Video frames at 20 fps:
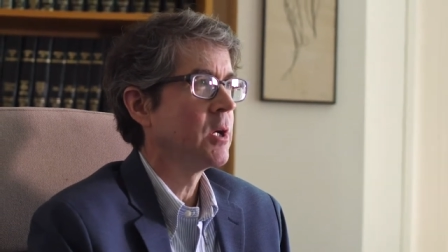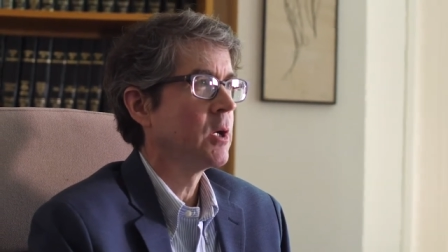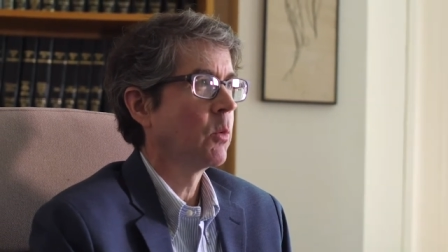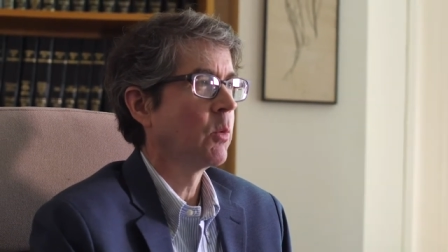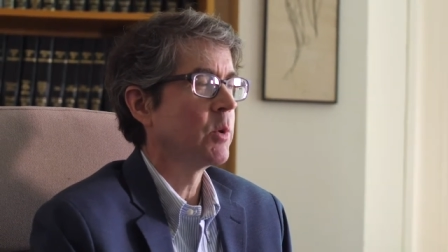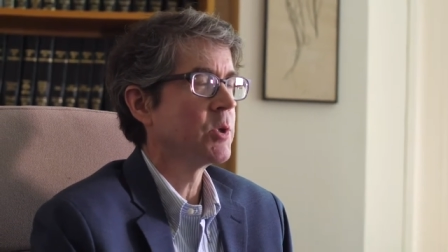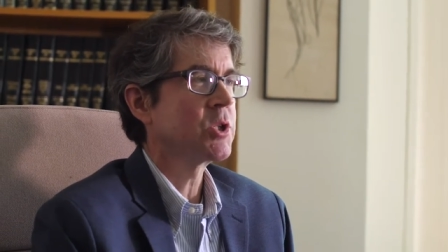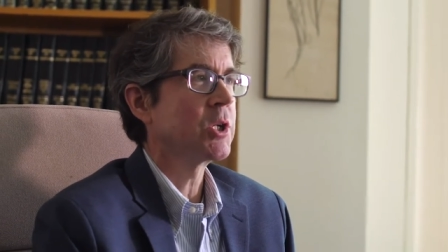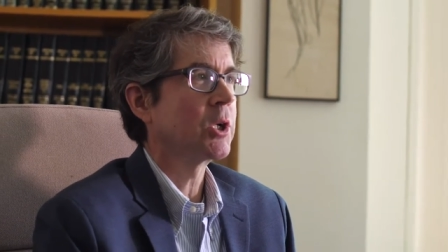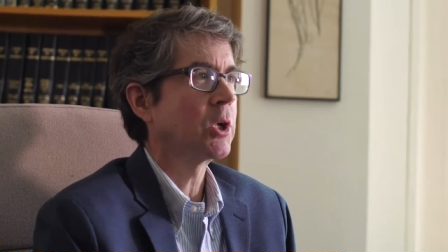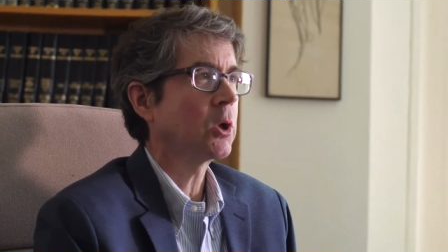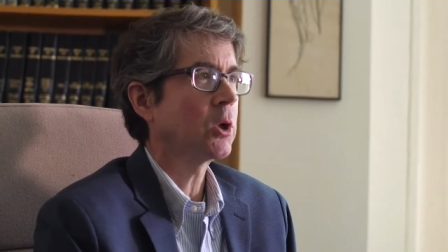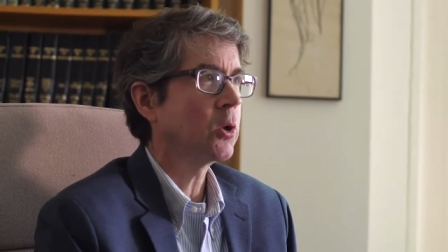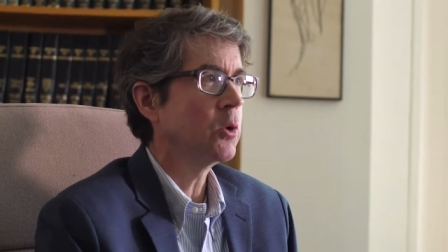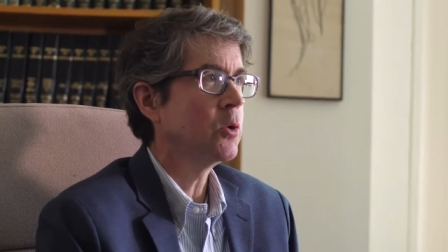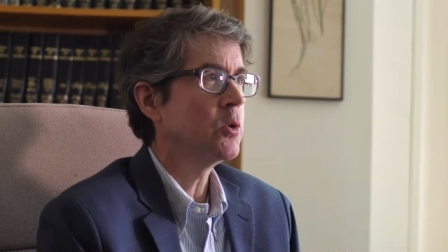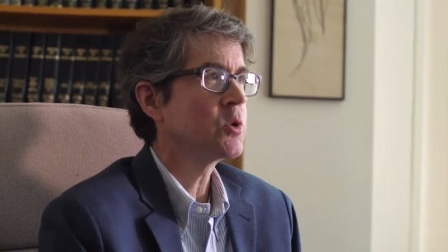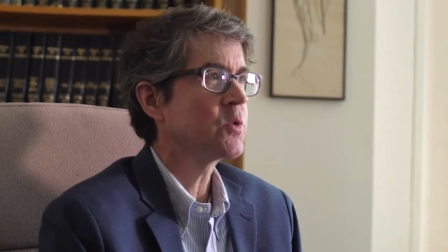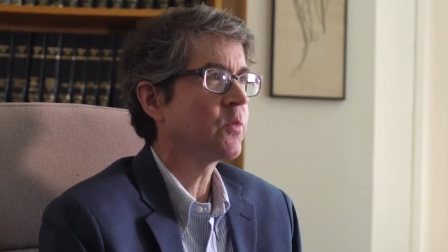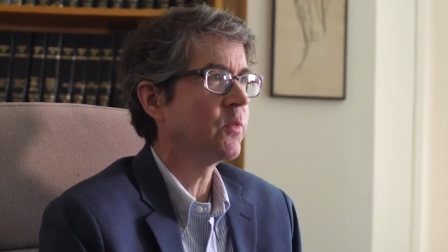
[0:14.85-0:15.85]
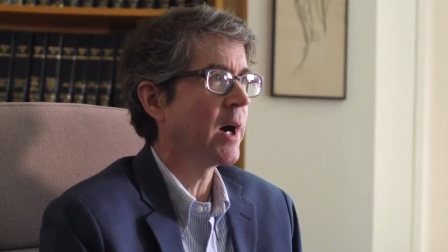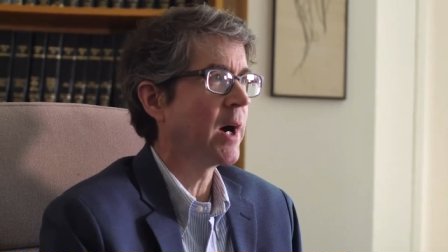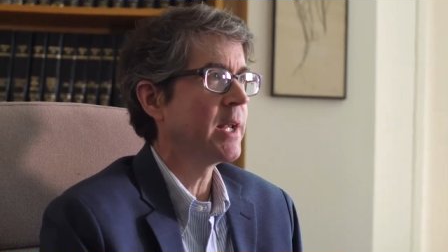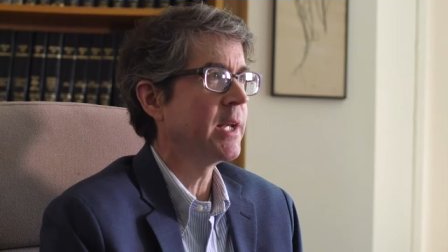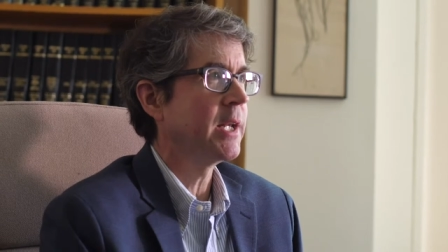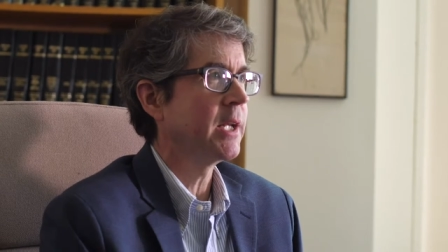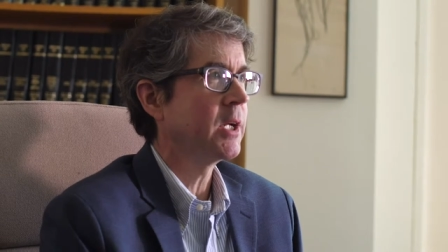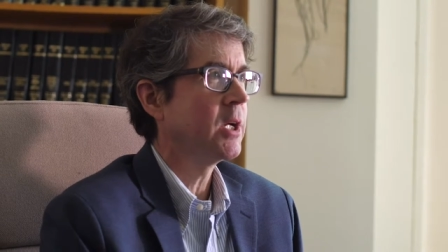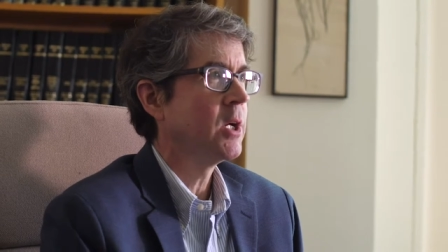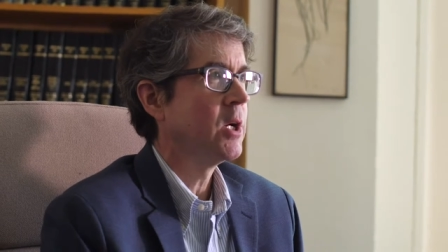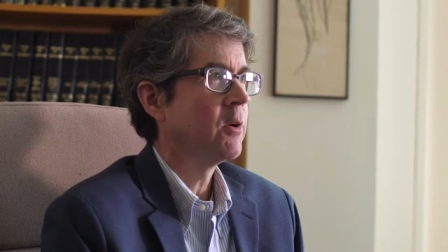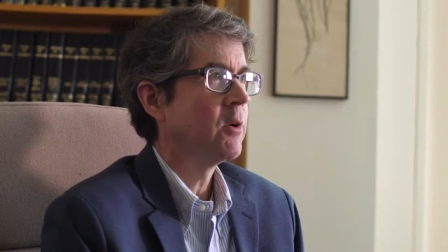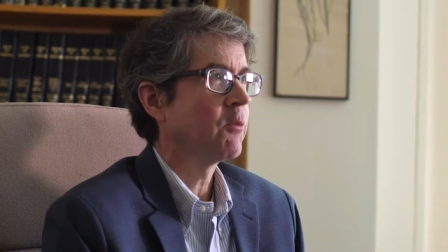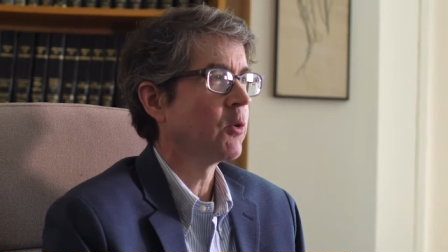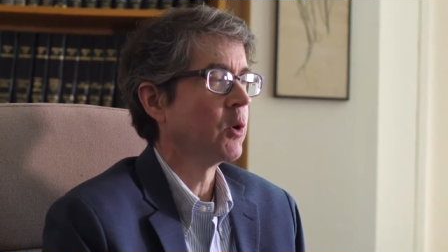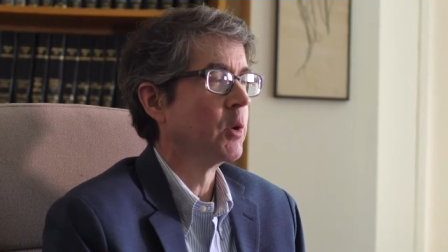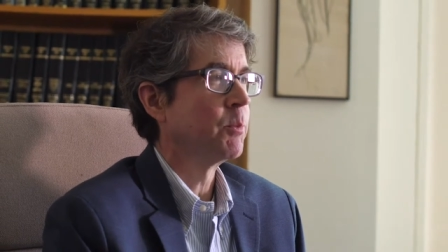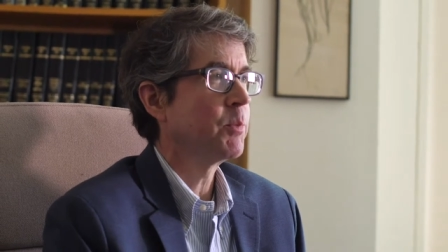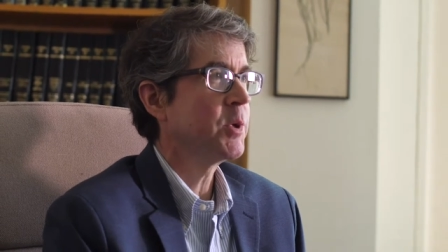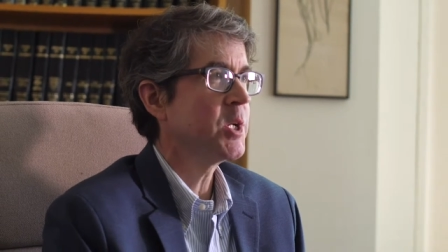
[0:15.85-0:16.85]
which includes fighting
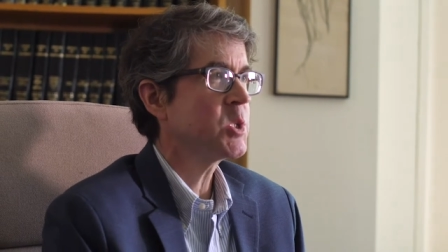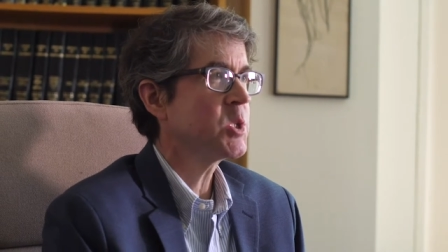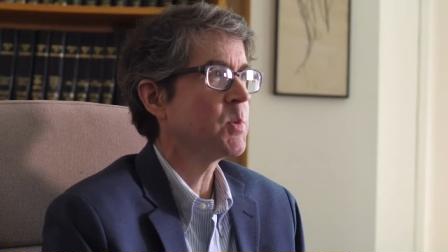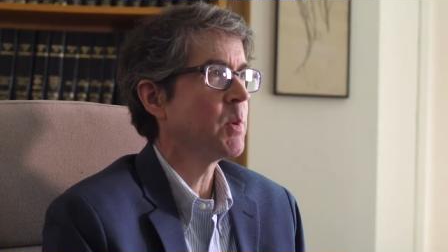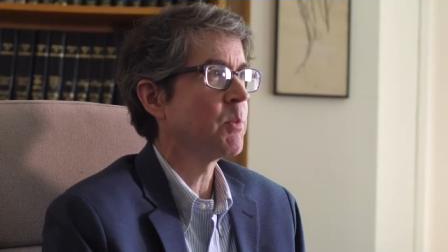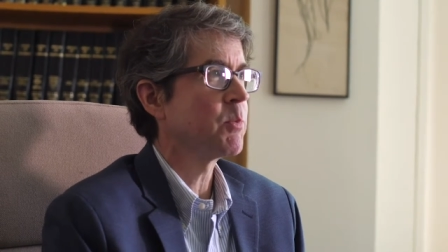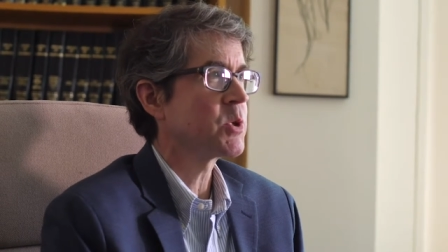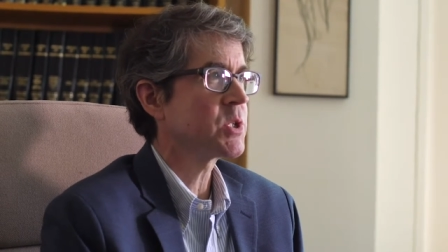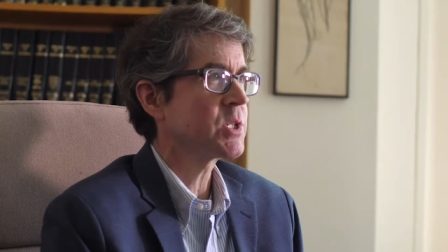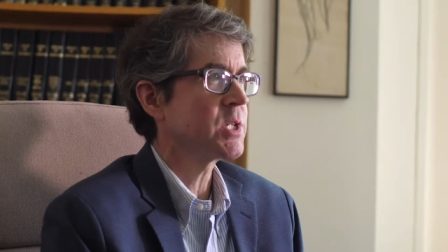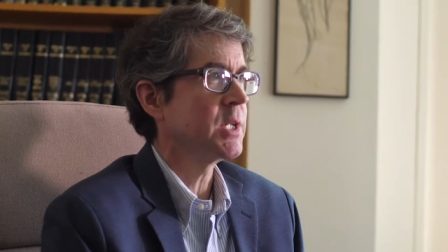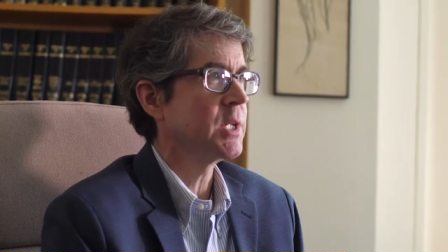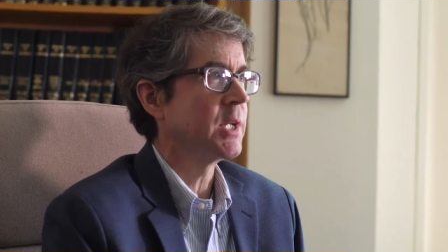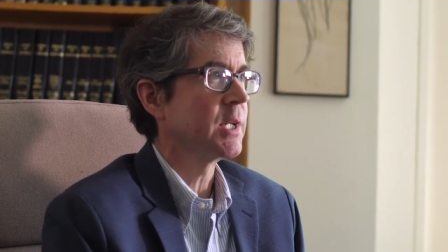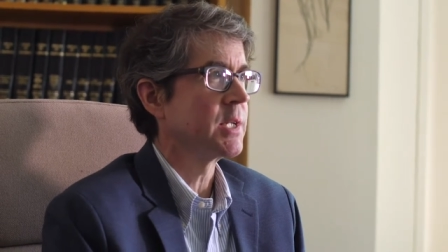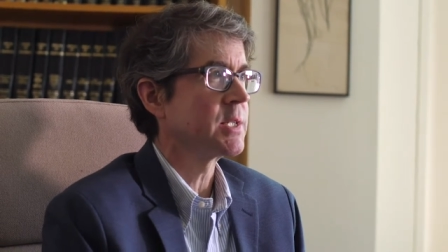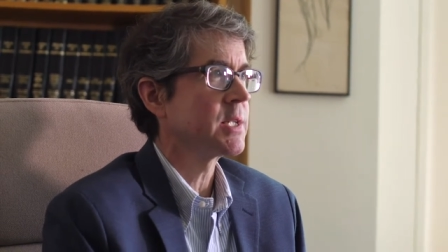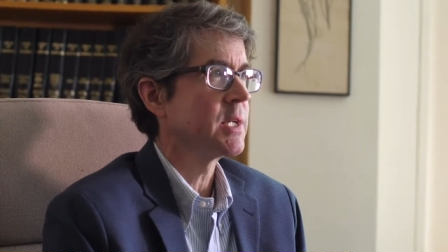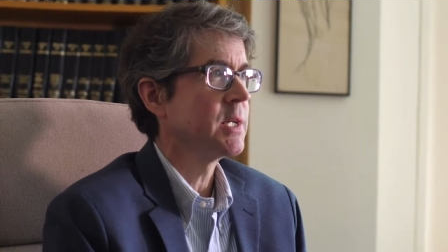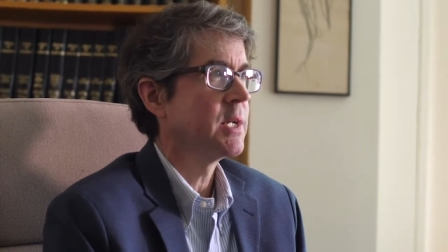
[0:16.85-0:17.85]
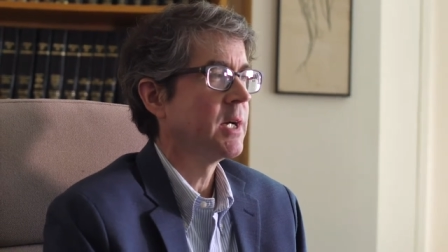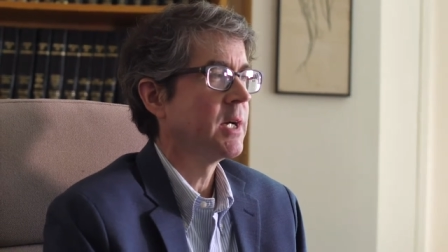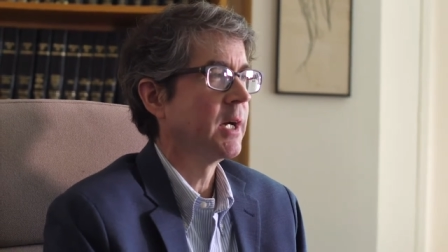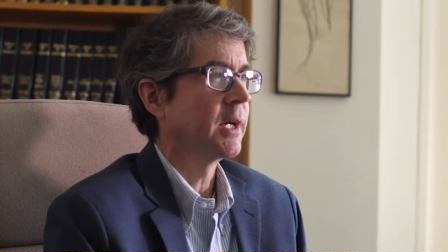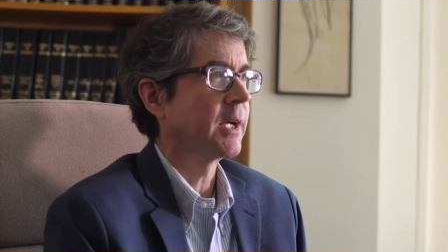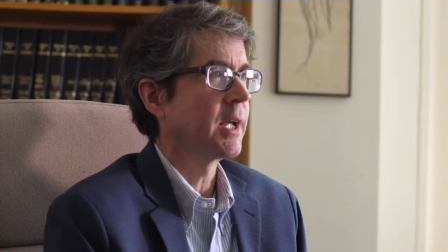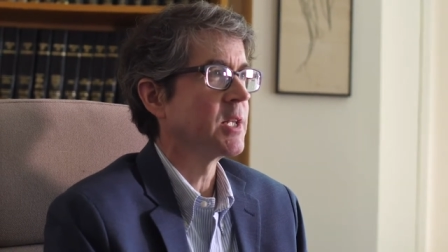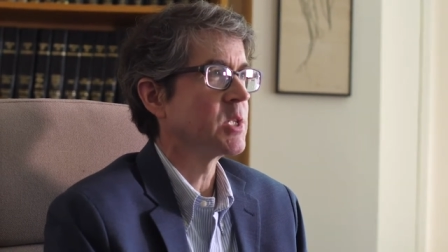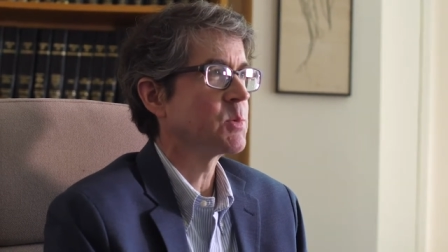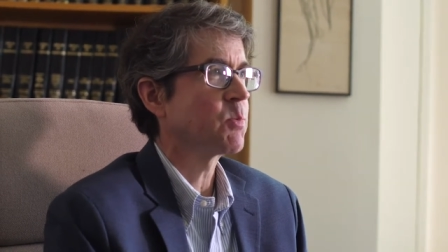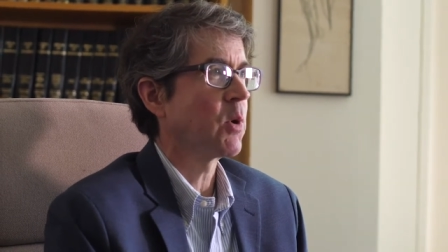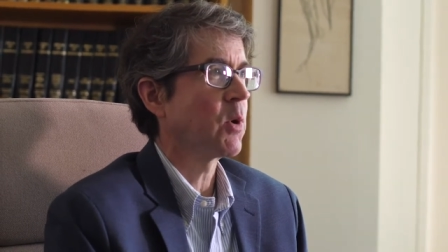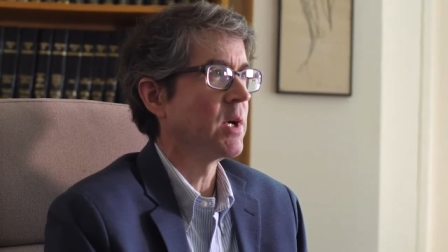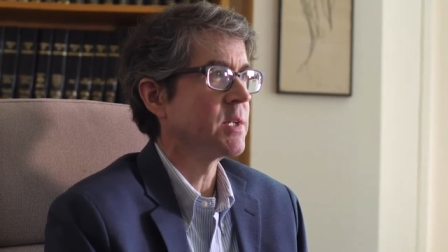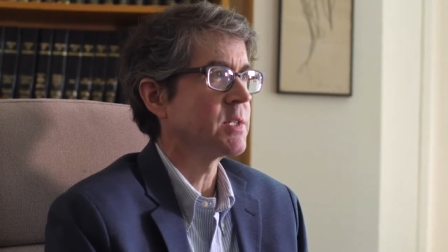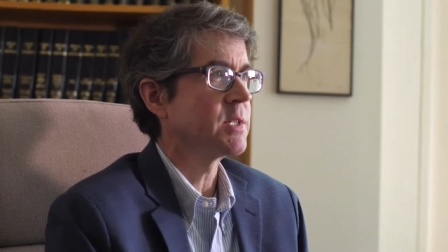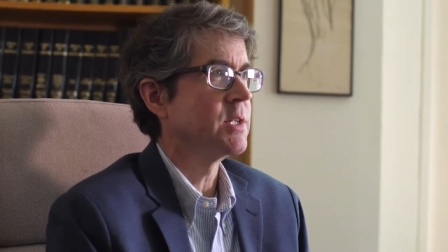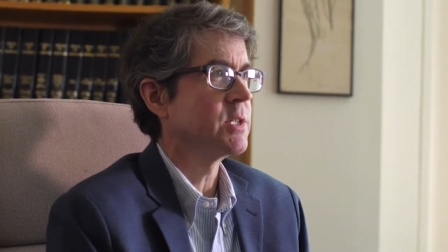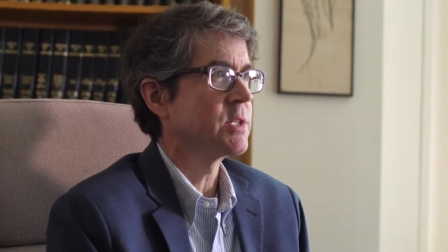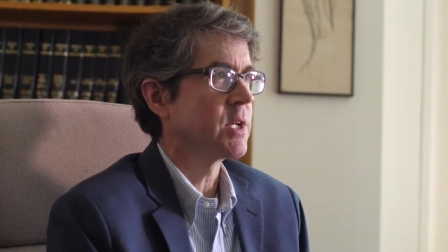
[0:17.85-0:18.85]
for impeachment proceedings against
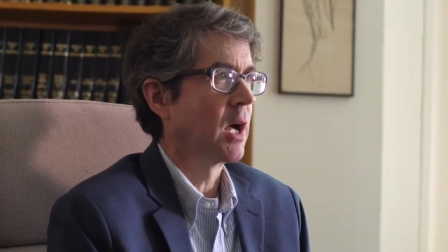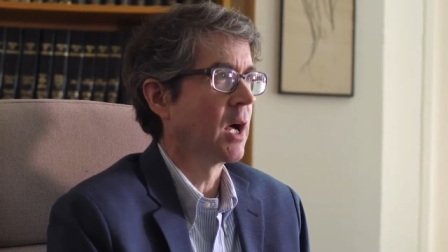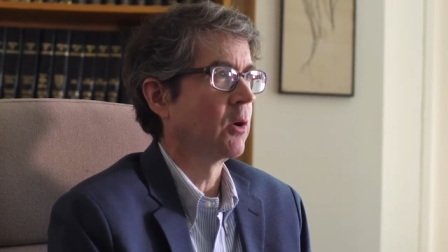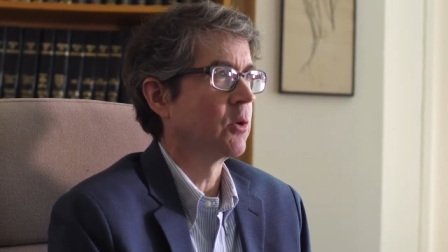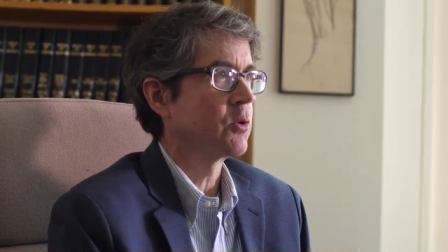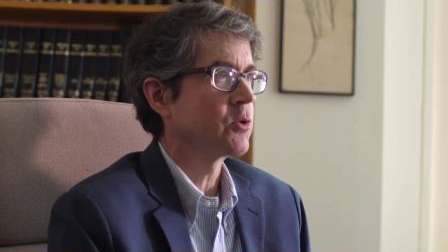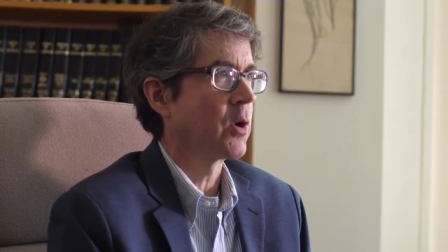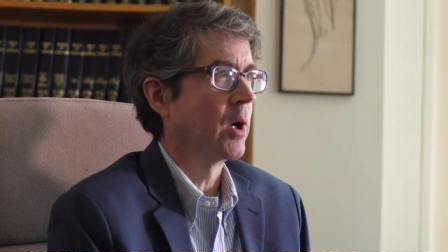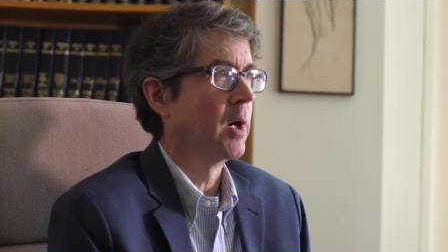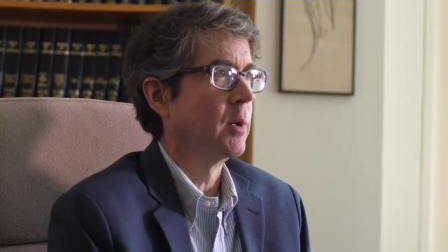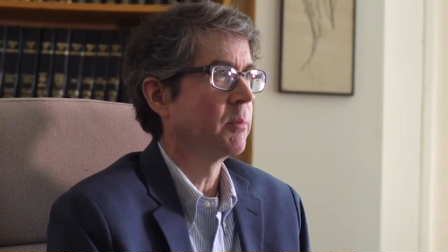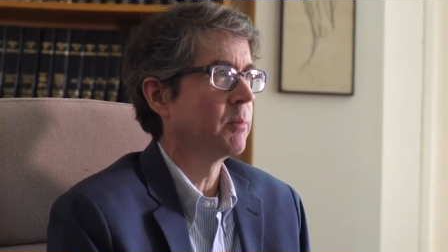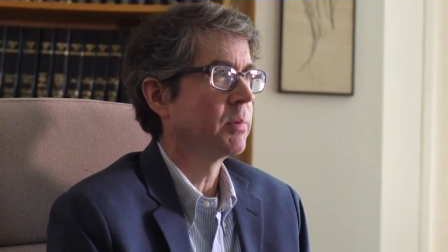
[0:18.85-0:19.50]
President Donald Trump.